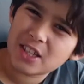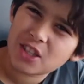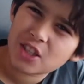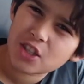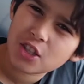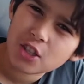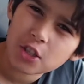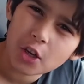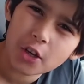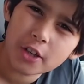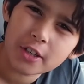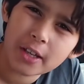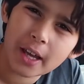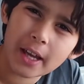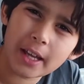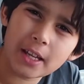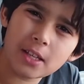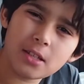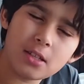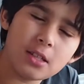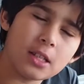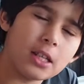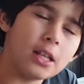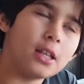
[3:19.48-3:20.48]
so
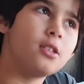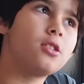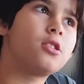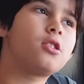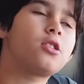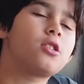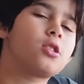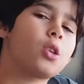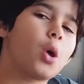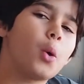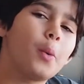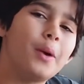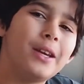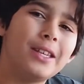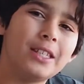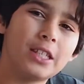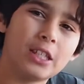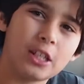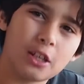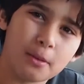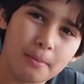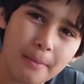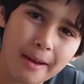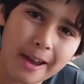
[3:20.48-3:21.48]
tasty and so easy
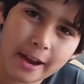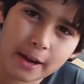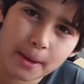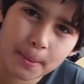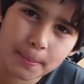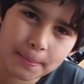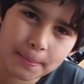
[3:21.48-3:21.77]
to make.